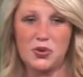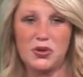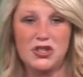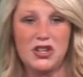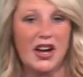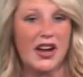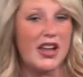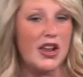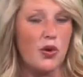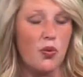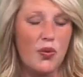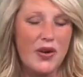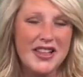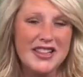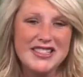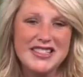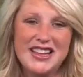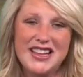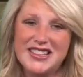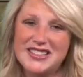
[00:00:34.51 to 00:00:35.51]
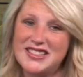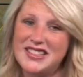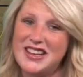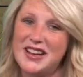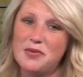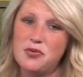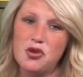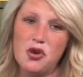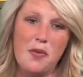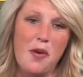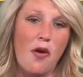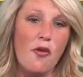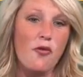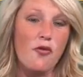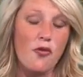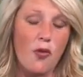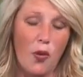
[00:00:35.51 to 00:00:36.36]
We're talking winds gusting up to about